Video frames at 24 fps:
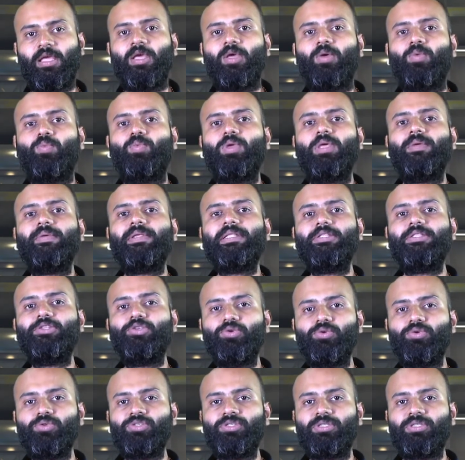We will
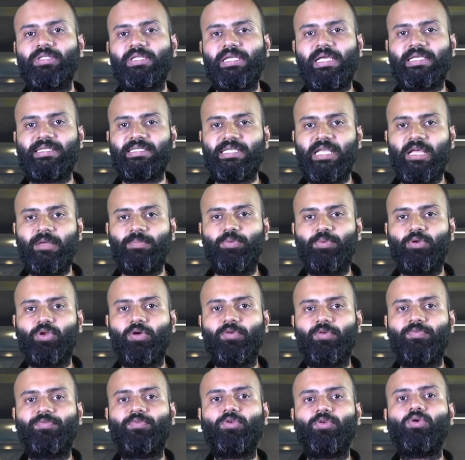use the example
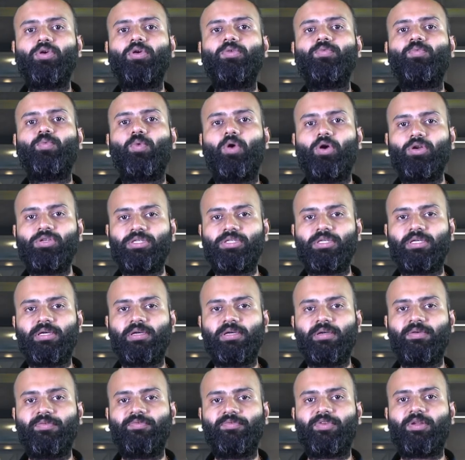of flow of water
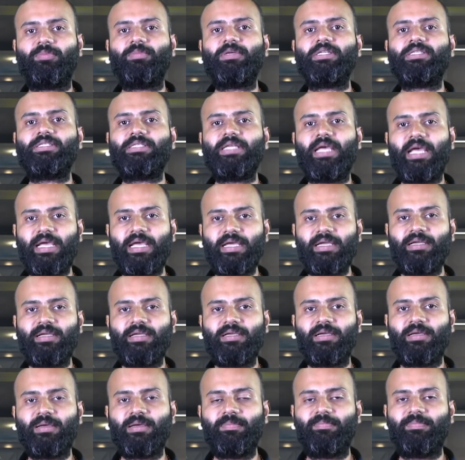from a tank
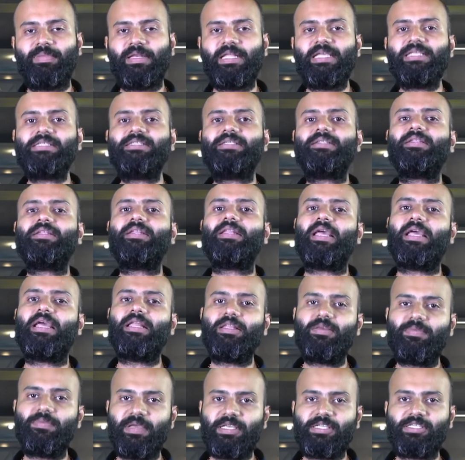placed at an
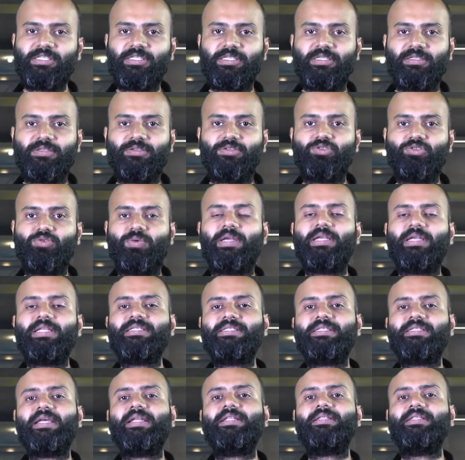elevation to
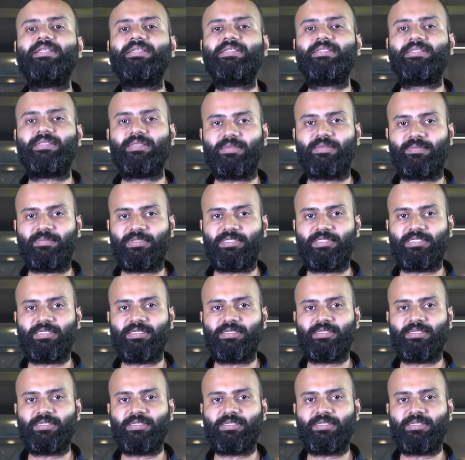understand these terms.